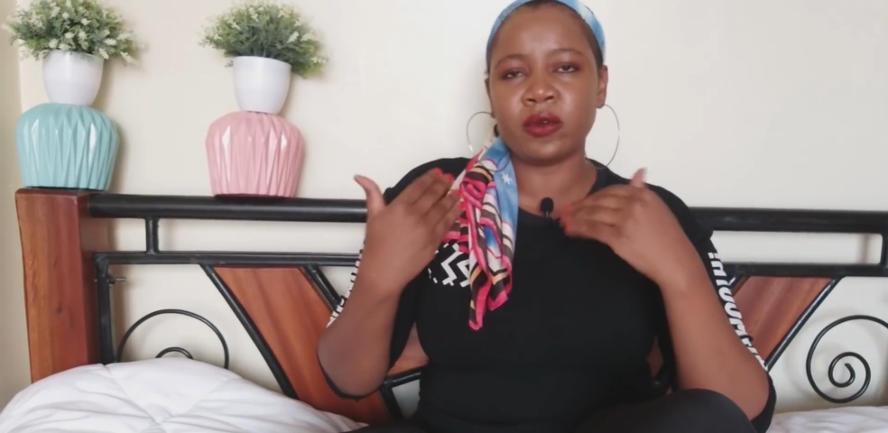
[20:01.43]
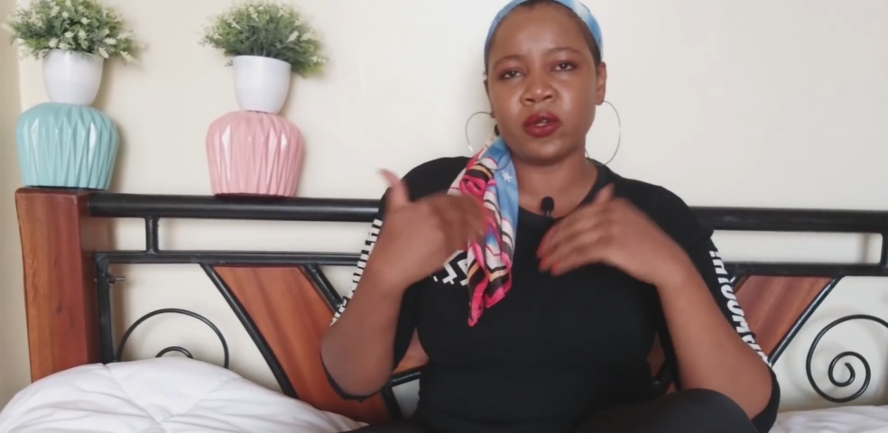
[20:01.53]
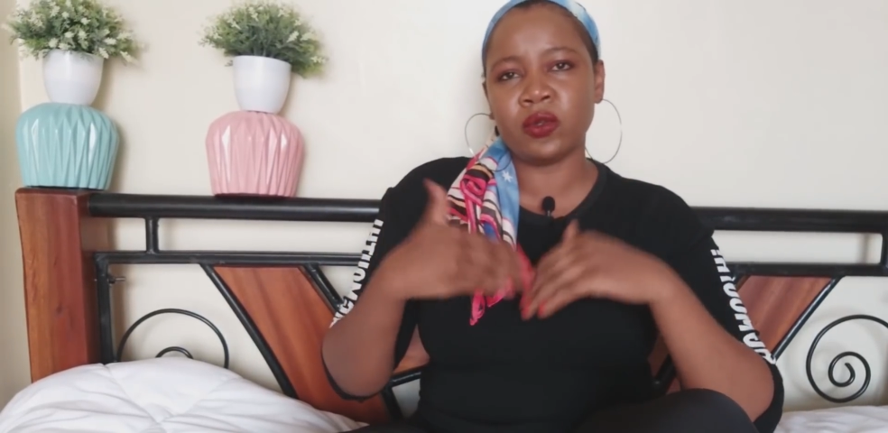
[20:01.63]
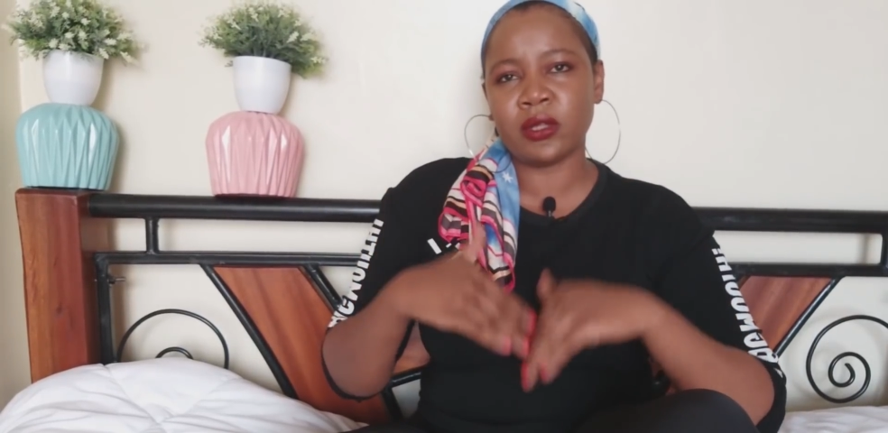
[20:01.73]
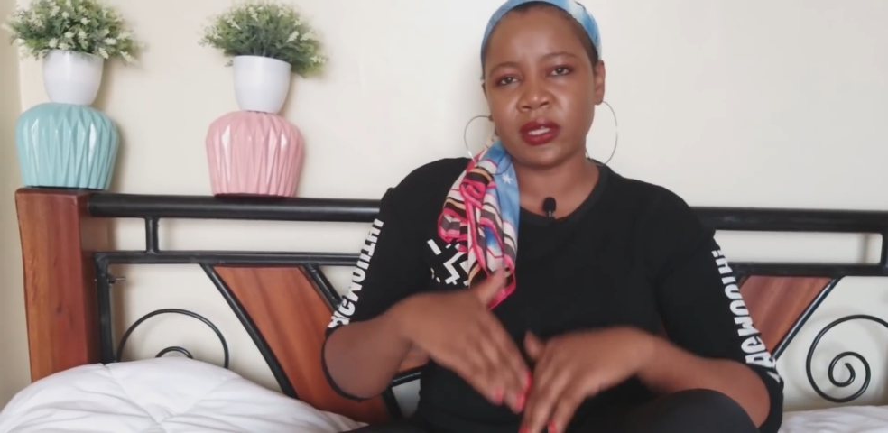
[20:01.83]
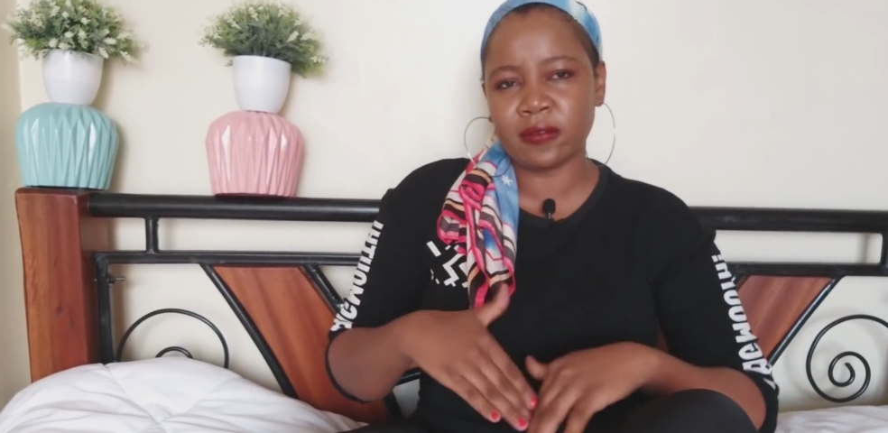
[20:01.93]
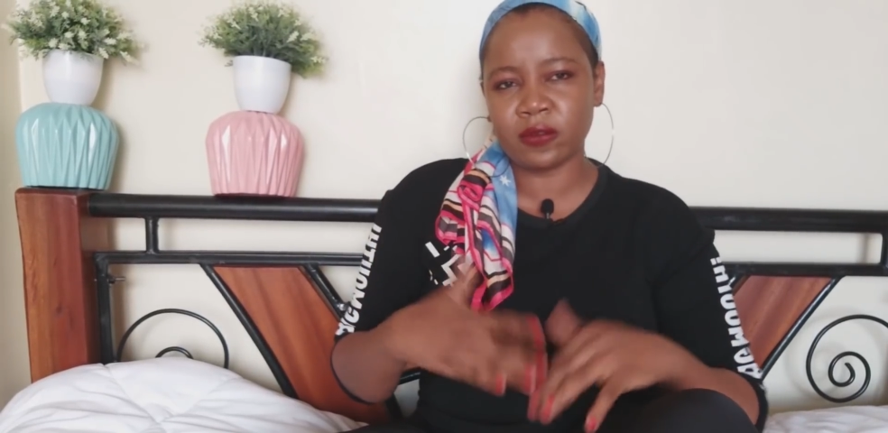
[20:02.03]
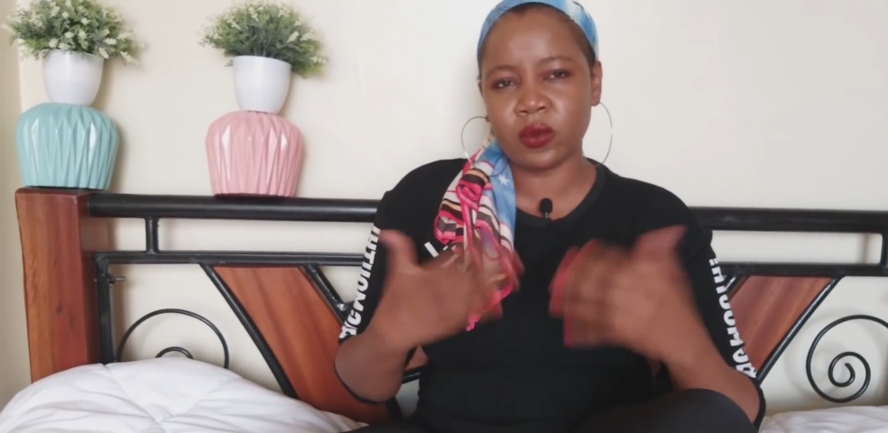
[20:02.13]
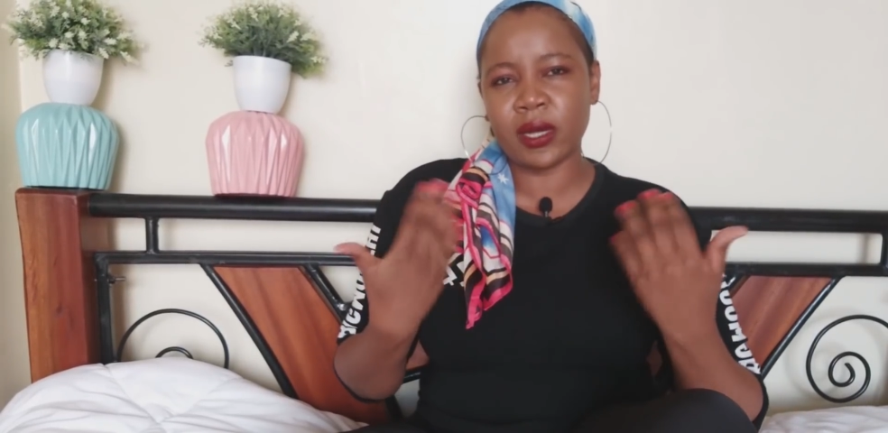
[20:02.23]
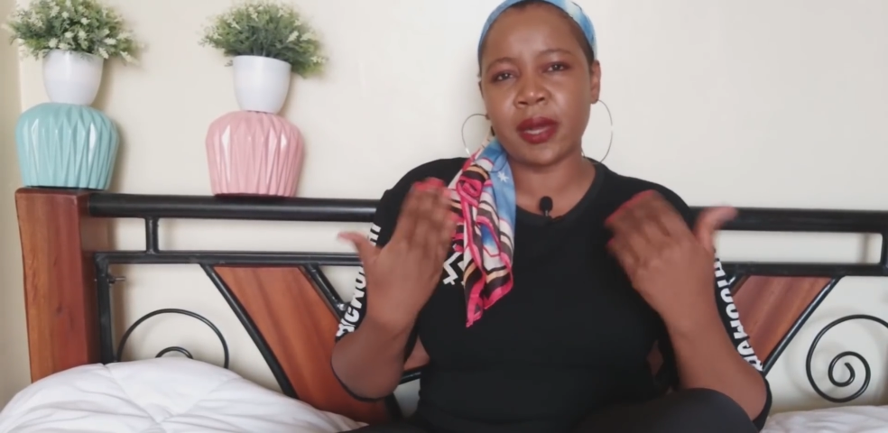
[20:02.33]
new things
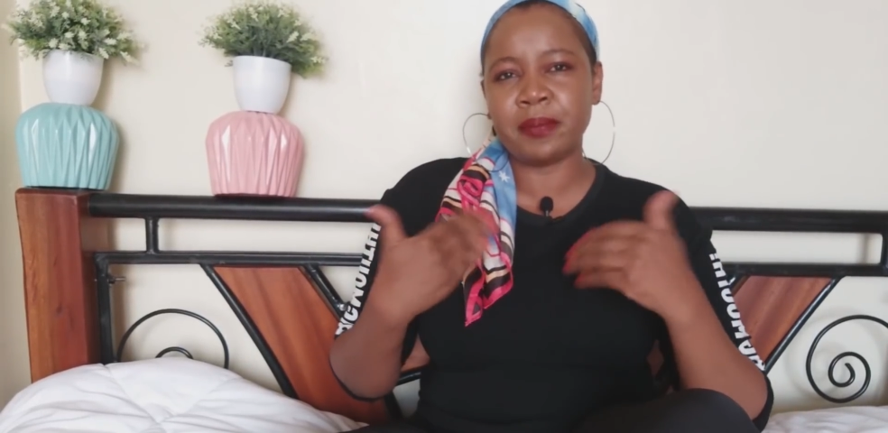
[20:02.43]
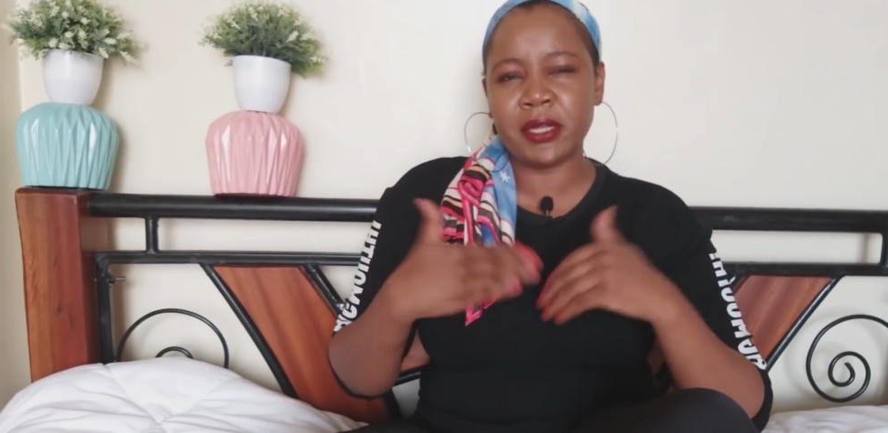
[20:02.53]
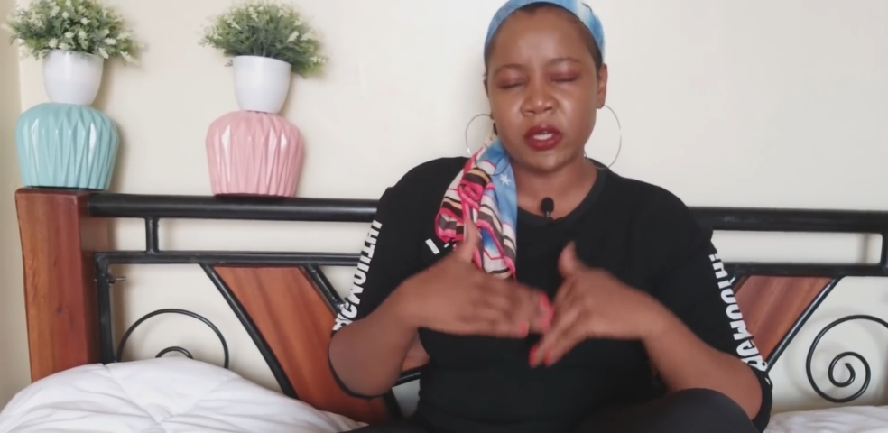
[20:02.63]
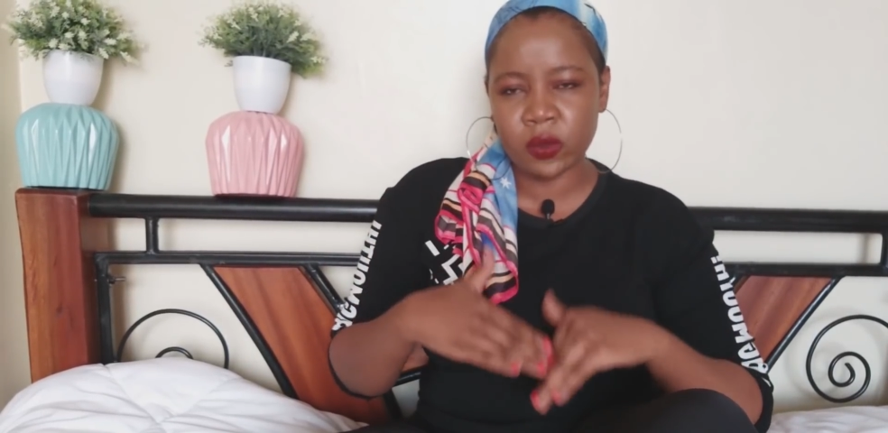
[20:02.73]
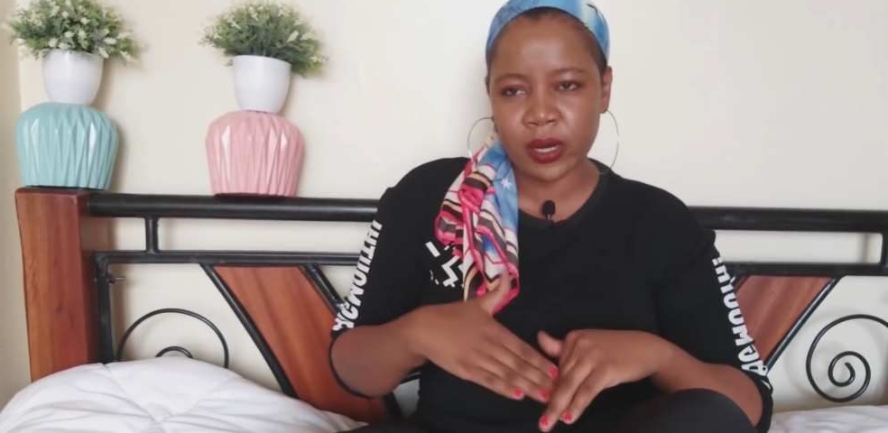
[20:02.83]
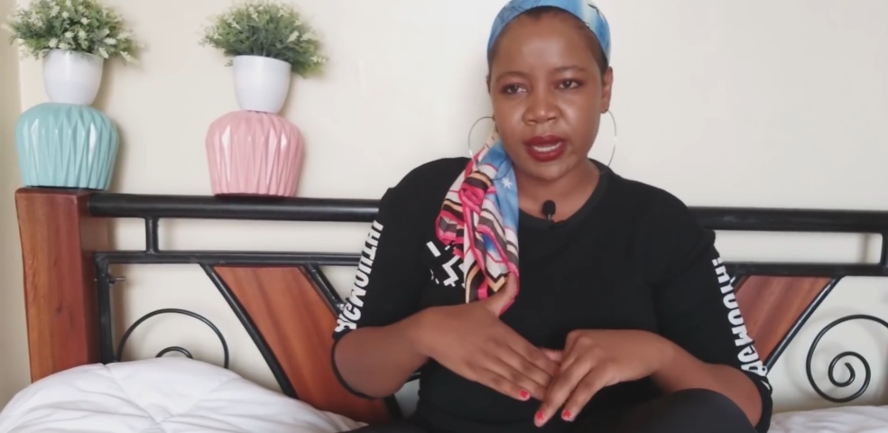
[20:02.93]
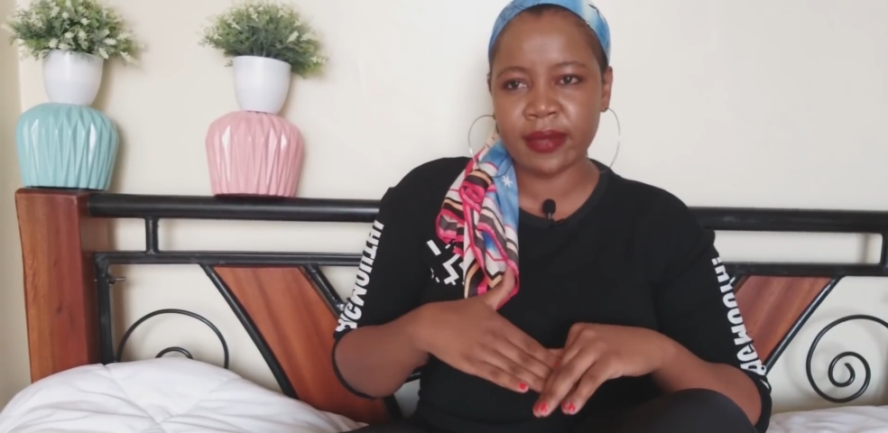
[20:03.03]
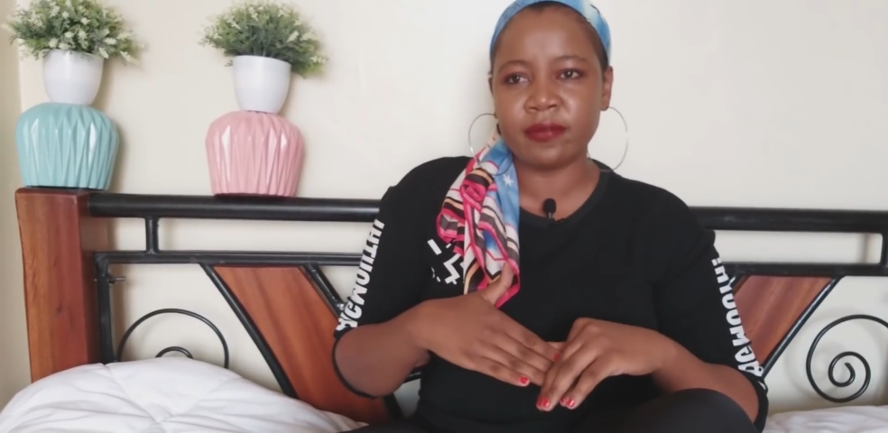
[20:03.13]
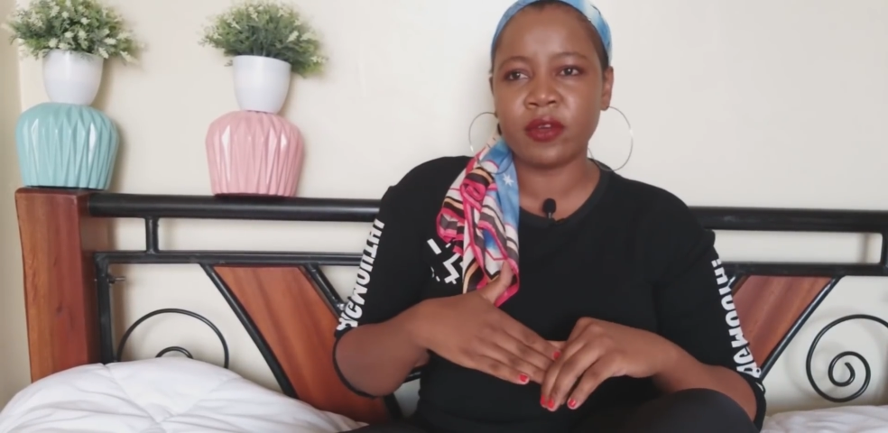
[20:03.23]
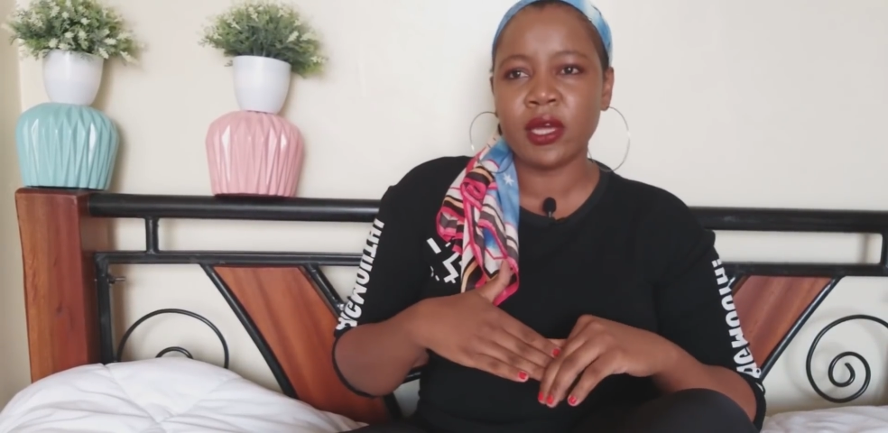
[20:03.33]
to come in your life,